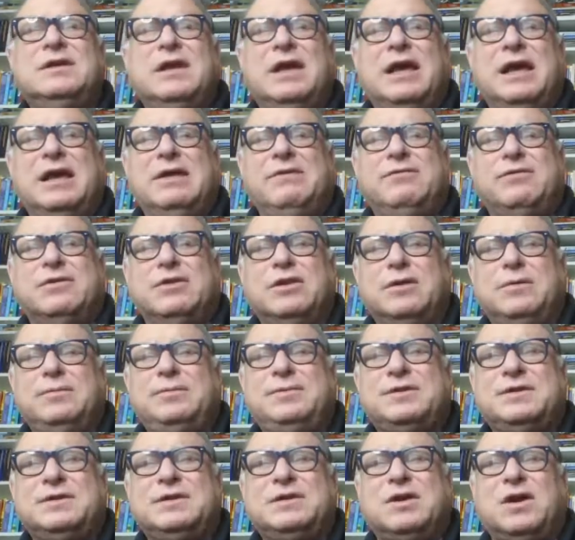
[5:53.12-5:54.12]

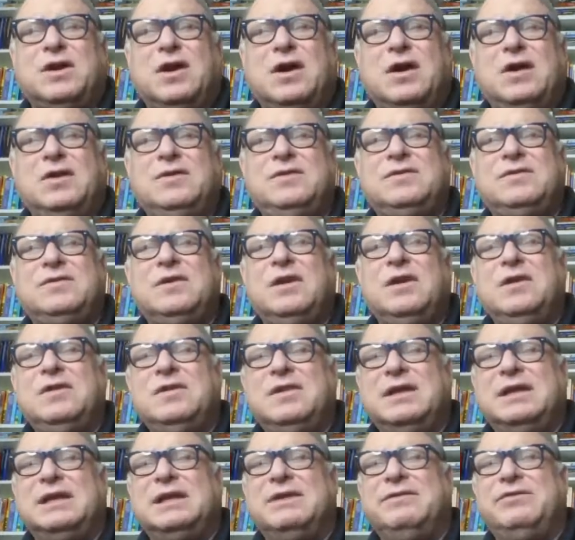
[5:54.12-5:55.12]
envelopes and cards,
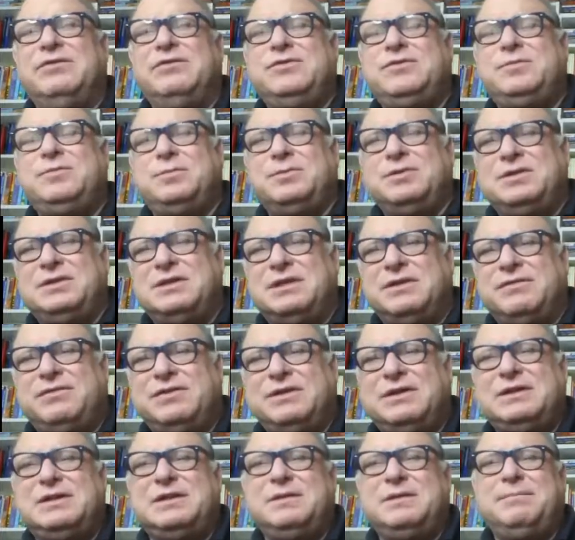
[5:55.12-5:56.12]
they give you
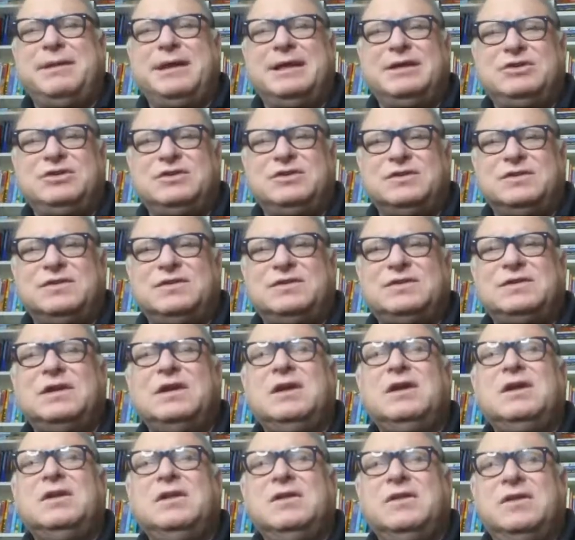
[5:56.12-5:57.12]
specific dimensions.
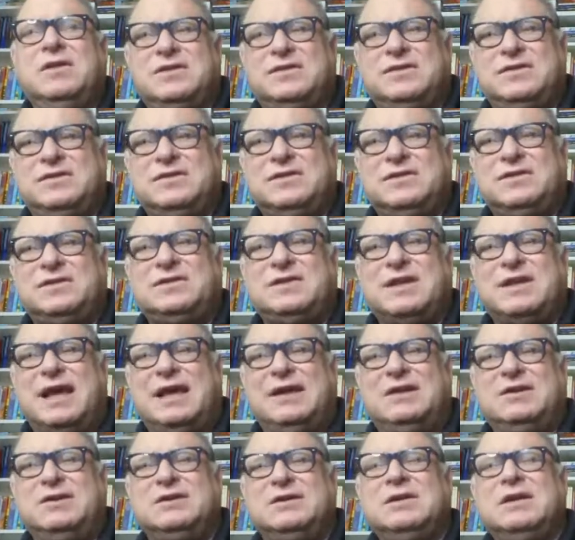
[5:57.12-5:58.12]
This is the
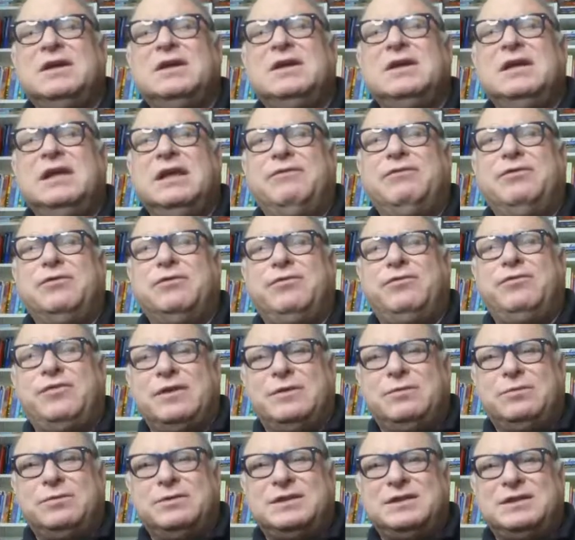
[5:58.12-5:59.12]
standard. If you
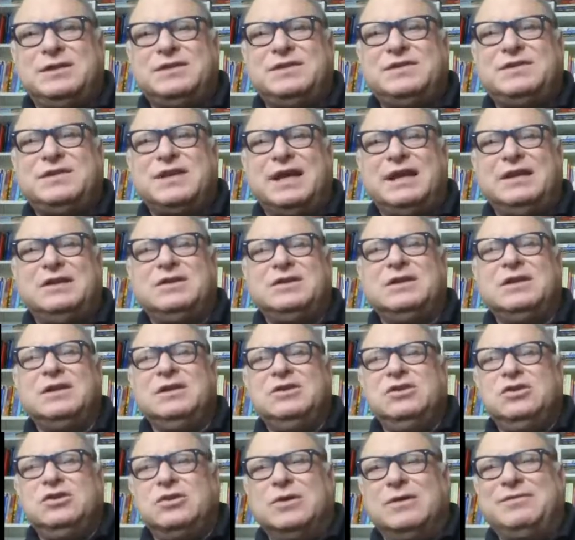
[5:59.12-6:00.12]
fit within the standard,
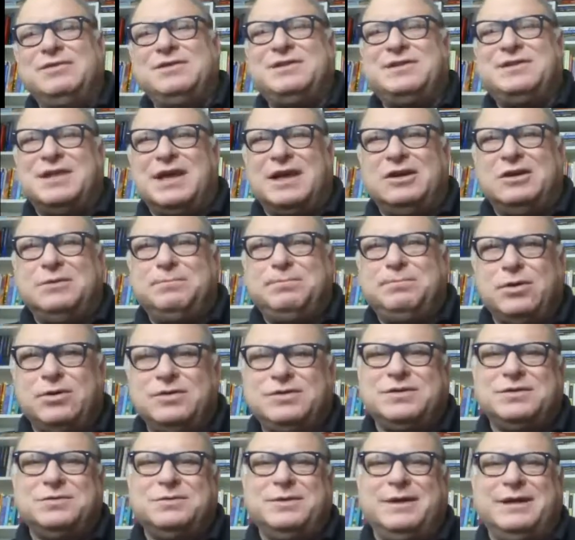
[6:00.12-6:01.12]
you have a standard
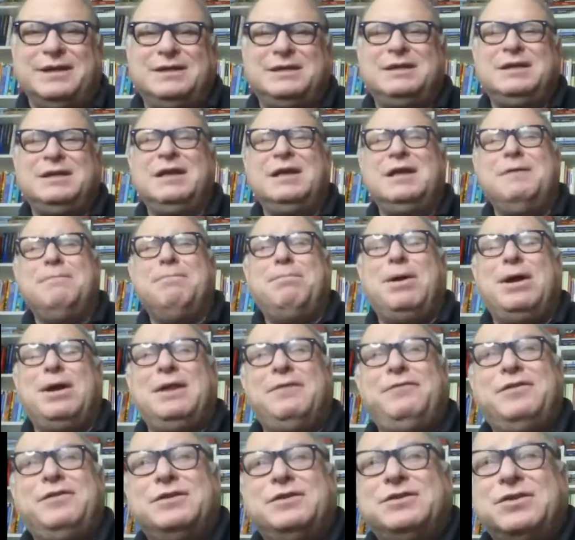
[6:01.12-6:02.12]
postal rate. But
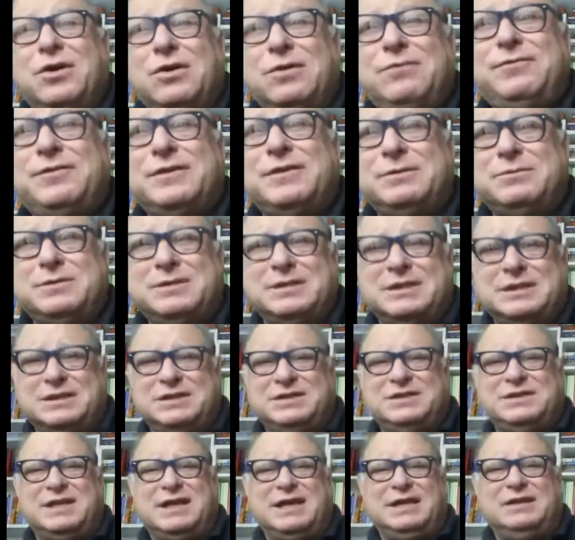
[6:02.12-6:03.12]
if you don't fit within the
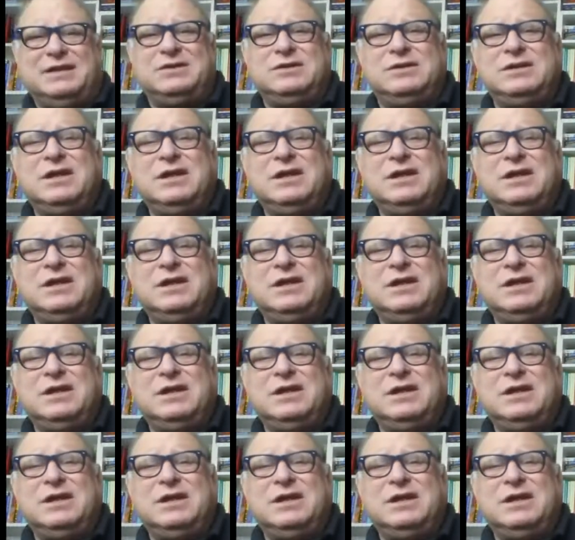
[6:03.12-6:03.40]
standard,